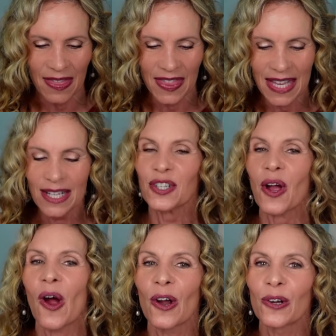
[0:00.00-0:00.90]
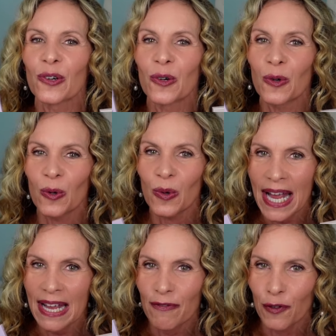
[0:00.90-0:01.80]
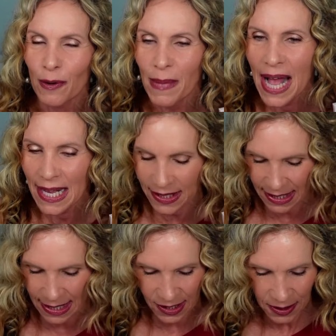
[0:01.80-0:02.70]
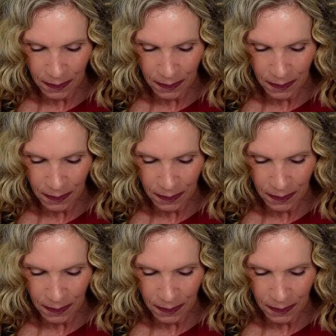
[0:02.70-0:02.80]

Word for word: These are great from Essence.